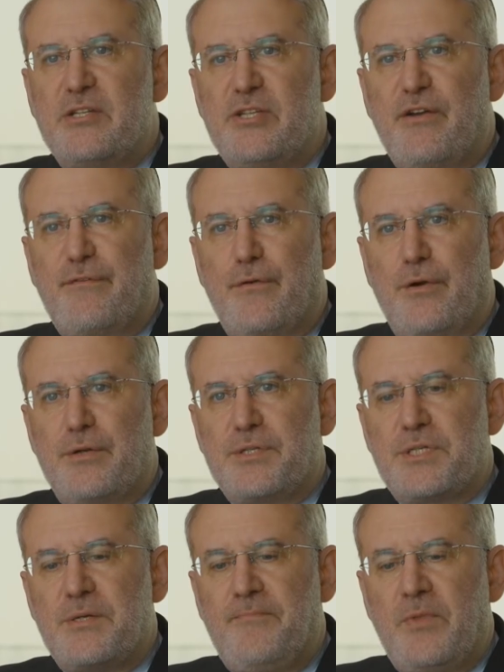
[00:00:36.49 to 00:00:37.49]

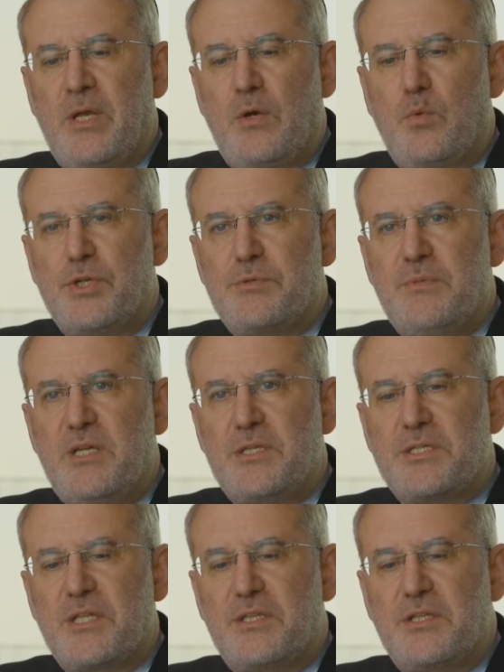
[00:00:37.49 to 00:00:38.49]
differs, which
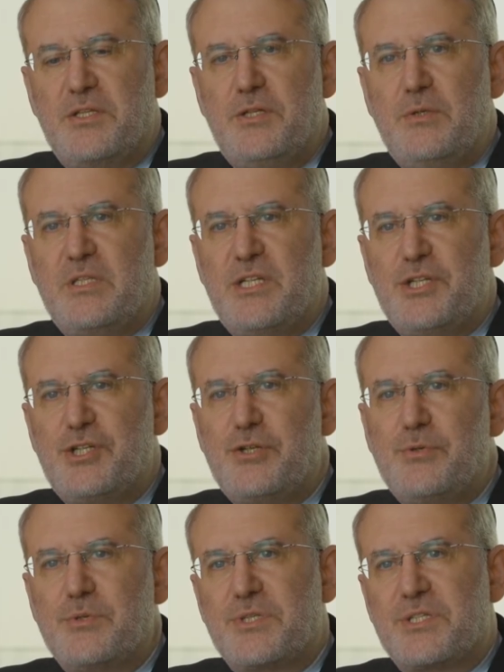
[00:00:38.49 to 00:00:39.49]
means that the two
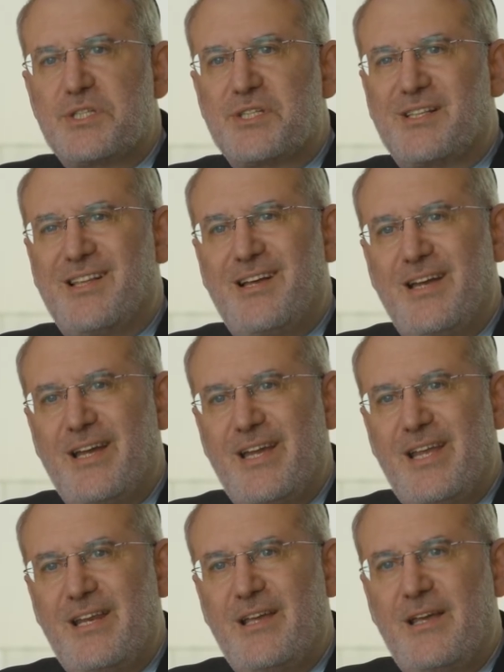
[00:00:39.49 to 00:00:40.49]
tissues
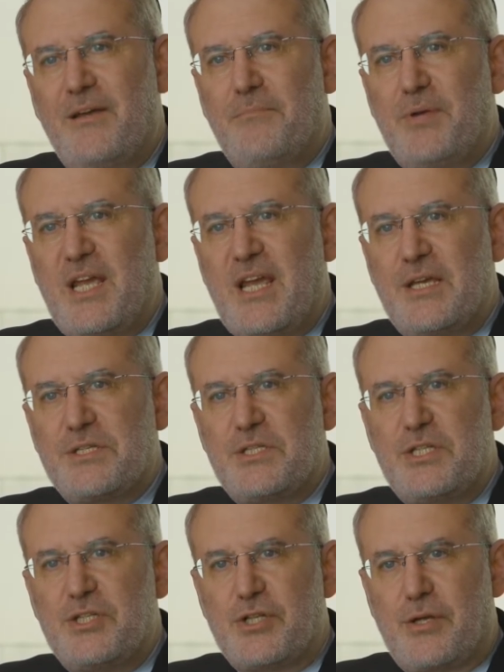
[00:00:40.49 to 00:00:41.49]
slide past
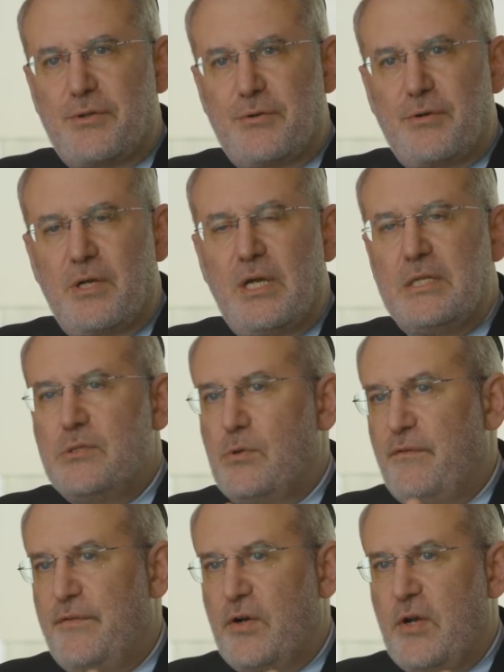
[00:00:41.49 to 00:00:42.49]
each other
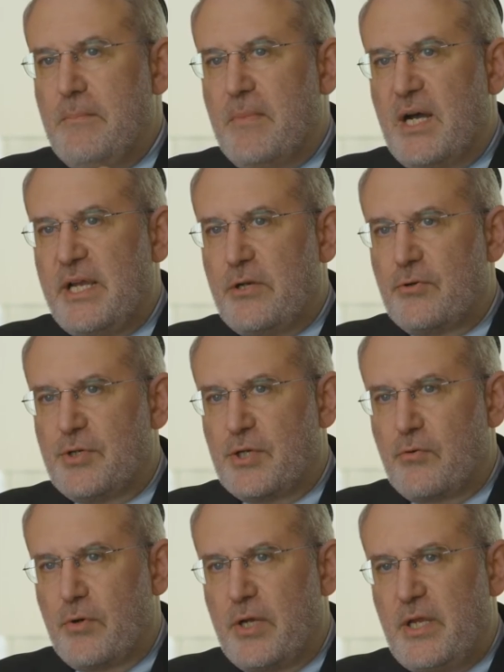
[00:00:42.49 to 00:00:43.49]
to a very minor
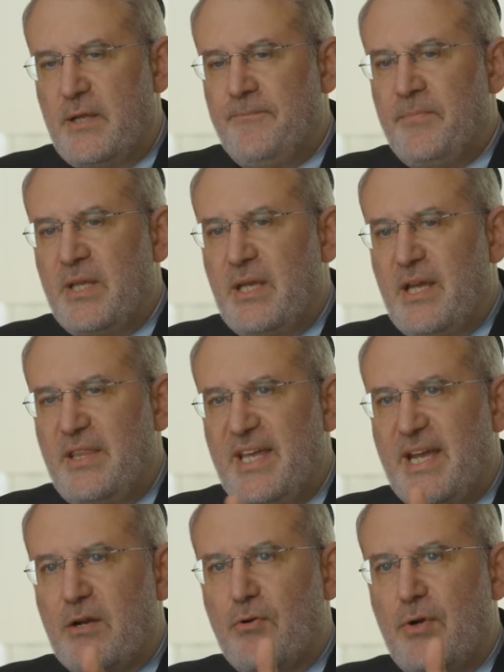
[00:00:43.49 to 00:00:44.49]
degree, and
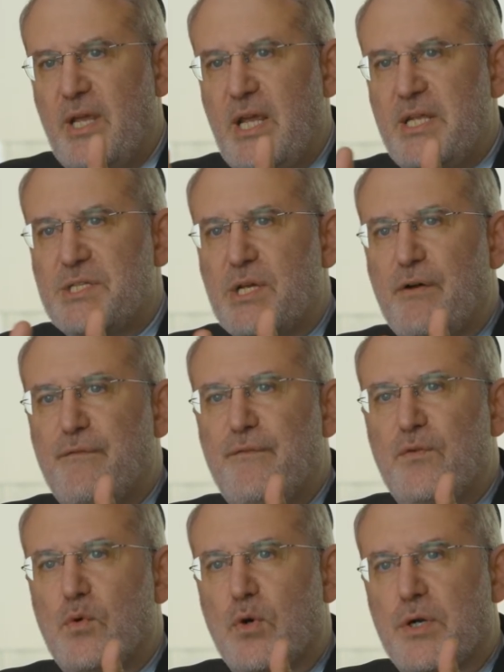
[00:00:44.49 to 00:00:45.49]
that creates a
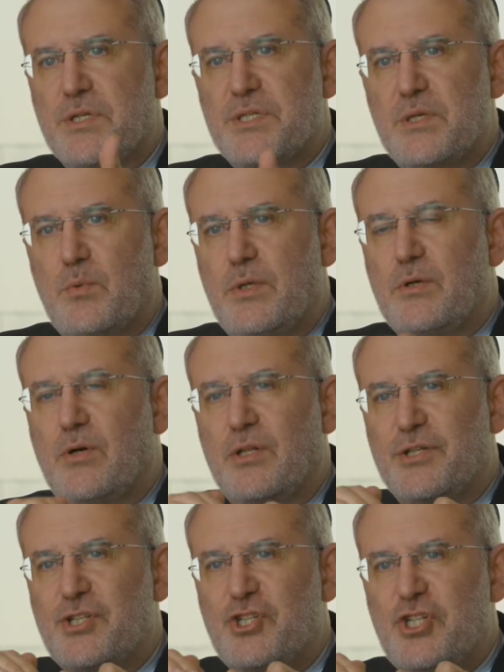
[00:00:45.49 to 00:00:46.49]
force that we
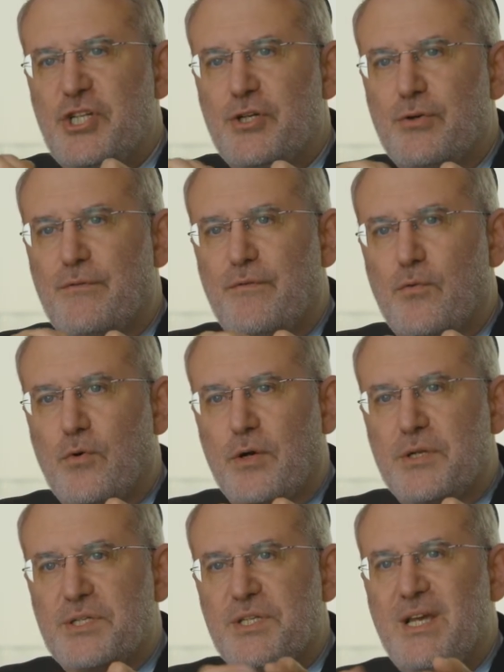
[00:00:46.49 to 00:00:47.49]
call a shear
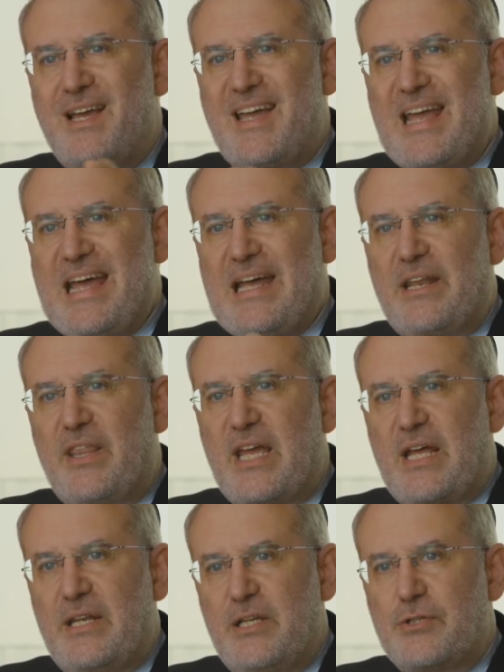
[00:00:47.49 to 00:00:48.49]
force at
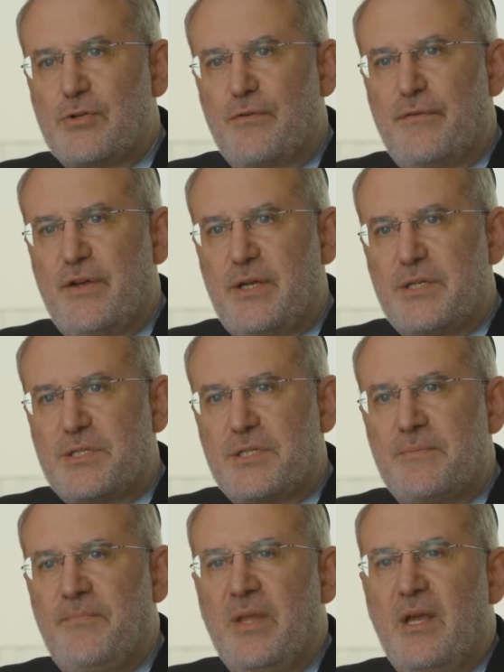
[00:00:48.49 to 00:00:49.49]
that
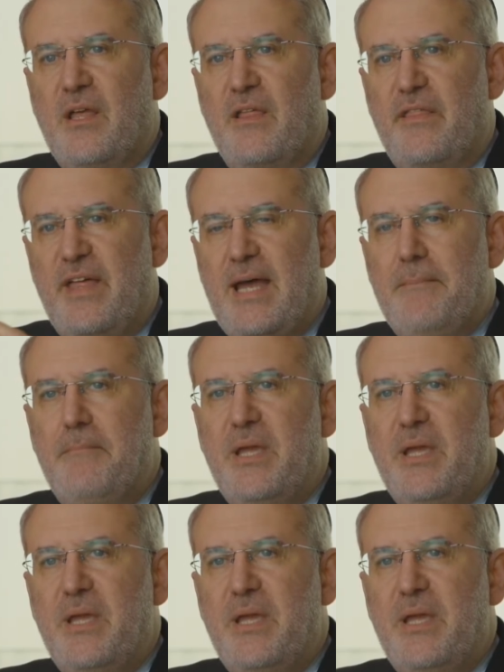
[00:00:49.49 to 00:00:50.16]
interface. That